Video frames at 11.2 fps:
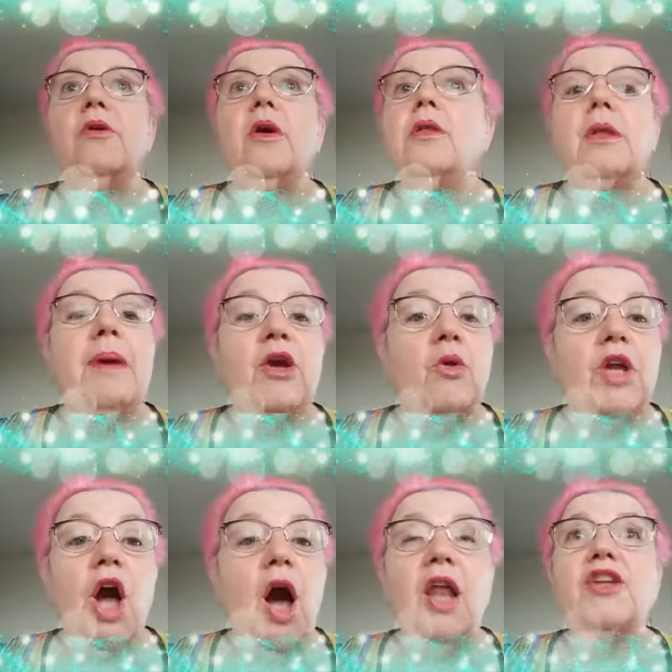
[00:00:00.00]
They might go to
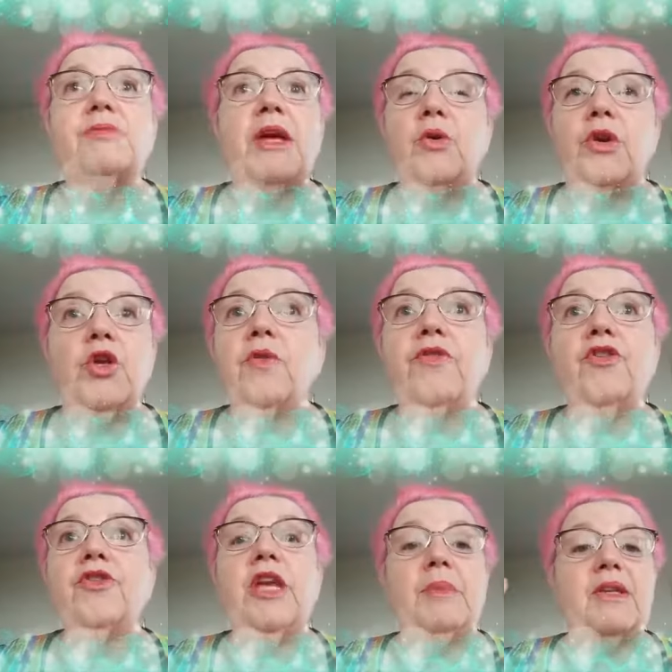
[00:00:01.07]
college, might go to
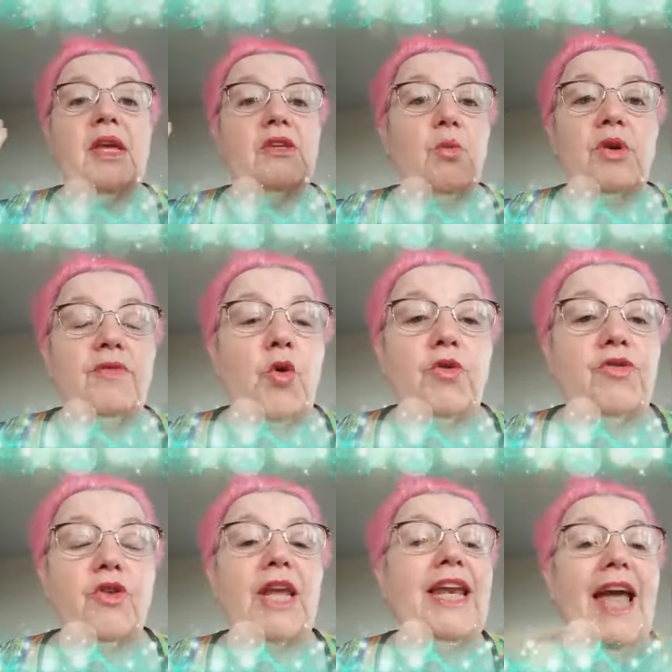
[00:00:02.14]
university, might take some wonderful courses
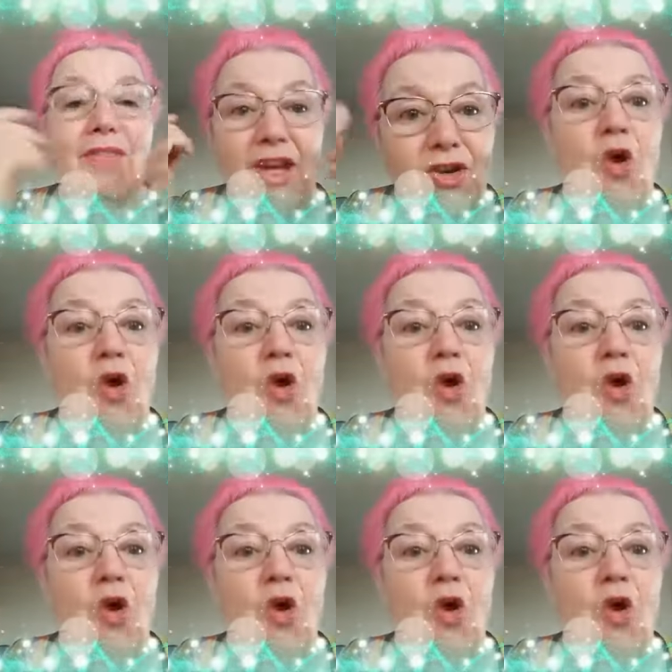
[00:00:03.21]
online. They know